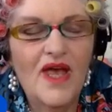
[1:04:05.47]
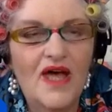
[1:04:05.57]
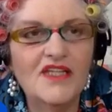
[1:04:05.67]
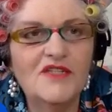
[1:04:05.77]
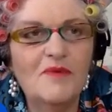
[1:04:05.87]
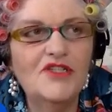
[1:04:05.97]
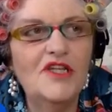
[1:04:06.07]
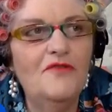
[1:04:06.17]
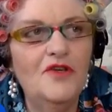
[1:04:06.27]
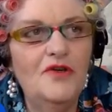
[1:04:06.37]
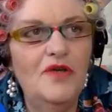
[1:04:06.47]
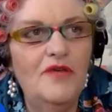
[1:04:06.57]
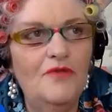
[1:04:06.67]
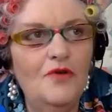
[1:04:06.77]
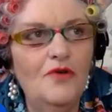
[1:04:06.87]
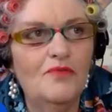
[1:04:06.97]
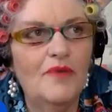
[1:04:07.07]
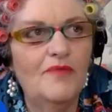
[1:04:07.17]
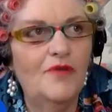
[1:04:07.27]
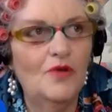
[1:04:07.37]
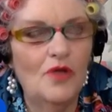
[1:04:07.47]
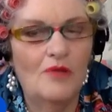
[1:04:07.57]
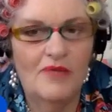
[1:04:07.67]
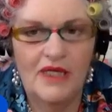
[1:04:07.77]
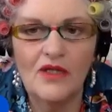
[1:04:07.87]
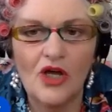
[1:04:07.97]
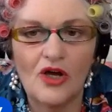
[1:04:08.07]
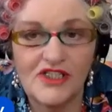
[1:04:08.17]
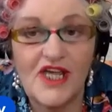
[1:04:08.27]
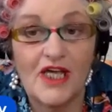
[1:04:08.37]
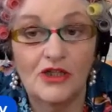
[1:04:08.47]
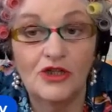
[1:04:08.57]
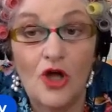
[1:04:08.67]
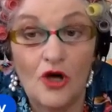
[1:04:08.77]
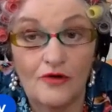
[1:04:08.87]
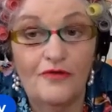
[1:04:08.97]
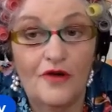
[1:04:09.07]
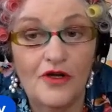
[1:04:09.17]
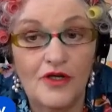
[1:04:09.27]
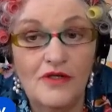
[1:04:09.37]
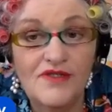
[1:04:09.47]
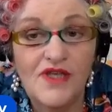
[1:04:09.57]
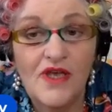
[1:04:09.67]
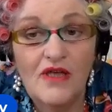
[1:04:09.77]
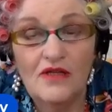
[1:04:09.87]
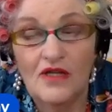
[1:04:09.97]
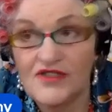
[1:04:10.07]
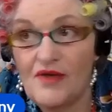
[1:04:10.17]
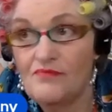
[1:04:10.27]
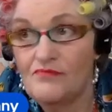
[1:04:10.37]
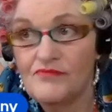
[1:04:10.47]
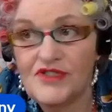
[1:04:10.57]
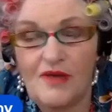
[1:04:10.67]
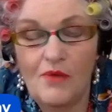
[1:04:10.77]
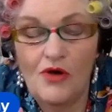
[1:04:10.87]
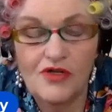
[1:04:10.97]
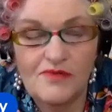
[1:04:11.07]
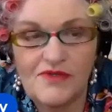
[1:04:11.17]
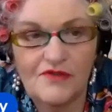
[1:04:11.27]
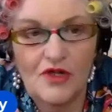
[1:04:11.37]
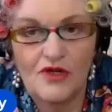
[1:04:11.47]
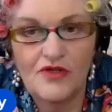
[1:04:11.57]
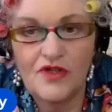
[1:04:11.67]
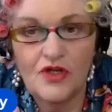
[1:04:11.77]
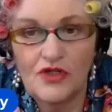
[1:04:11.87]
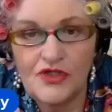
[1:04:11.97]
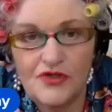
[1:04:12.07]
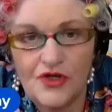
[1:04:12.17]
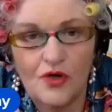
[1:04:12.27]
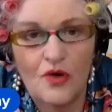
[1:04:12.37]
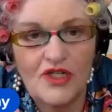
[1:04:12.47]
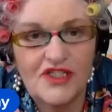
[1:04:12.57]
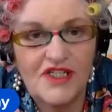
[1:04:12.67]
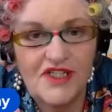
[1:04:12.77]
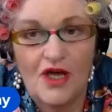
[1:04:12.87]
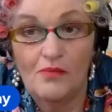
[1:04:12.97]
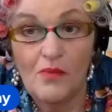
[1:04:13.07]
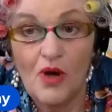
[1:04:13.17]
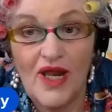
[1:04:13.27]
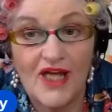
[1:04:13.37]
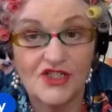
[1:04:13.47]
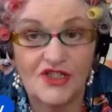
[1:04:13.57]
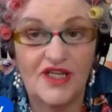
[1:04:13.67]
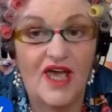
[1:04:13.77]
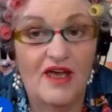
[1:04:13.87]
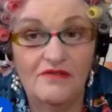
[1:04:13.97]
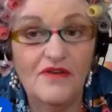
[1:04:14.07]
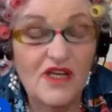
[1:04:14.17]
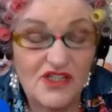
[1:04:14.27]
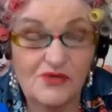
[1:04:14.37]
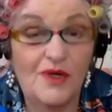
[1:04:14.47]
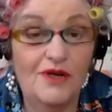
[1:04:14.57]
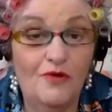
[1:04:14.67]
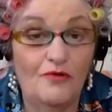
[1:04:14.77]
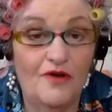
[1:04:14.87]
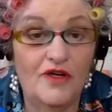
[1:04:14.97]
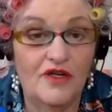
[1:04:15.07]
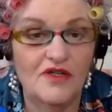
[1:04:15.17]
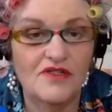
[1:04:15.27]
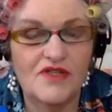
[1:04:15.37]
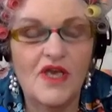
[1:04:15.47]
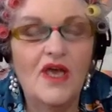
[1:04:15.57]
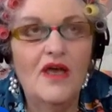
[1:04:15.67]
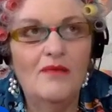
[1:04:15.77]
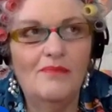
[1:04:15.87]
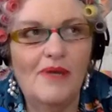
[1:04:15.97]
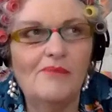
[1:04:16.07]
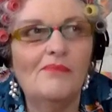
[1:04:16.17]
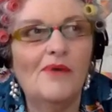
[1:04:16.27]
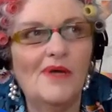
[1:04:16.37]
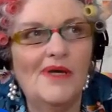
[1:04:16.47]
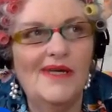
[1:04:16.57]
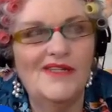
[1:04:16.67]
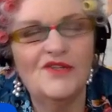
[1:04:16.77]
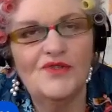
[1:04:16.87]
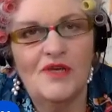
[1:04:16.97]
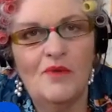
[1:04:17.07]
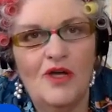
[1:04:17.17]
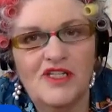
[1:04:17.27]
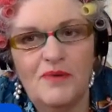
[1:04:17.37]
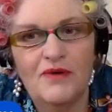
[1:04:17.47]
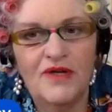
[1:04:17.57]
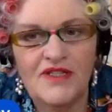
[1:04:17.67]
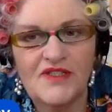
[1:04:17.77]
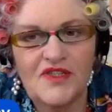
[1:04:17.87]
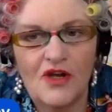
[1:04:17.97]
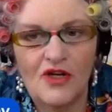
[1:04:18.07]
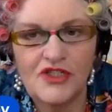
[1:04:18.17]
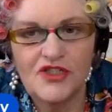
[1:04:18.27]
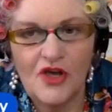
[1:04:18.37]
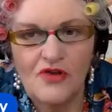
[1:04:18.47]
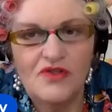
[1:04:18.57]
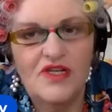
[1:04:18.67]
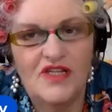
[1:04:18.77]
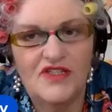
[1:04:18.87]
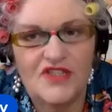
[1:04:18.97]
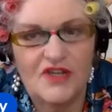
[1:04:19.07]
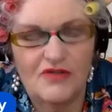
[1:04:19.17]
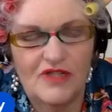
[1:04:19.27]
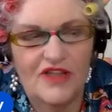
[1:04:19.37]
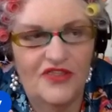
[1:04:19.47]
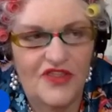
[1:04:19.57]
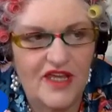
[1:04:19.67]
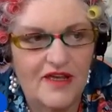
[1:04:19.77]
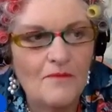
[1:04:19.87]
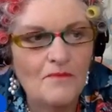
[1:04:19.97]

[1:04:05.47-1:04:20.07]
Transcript: And especially if you're like me, like I take a lot of photos. Like some items of clothing that I do that are quite detailed might actually have 24 photos. But it's also my experience that I don't necessarily think